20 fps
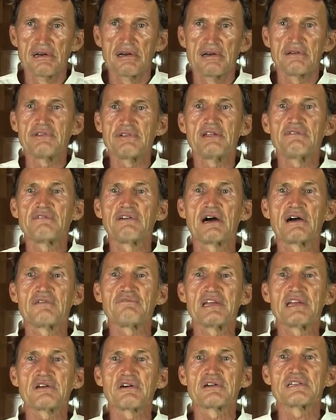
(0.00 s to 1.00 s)
we
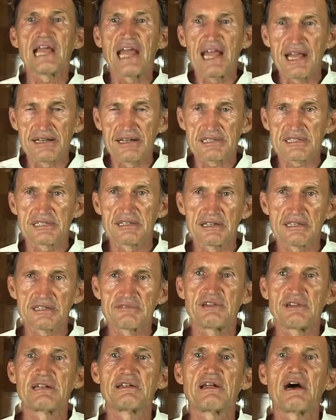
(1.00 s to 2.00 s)
got anxious
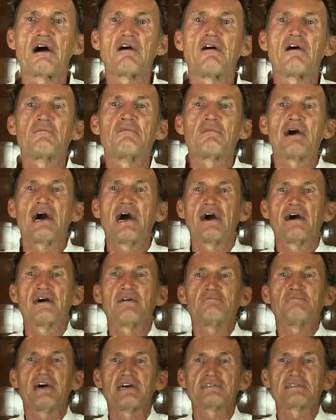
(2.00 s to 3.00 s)
when
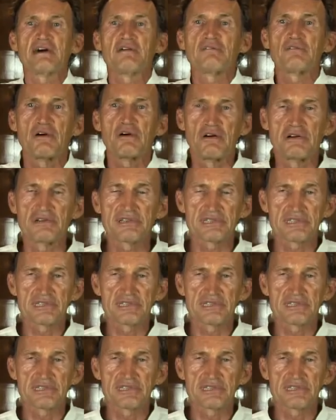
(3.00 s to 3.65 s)
when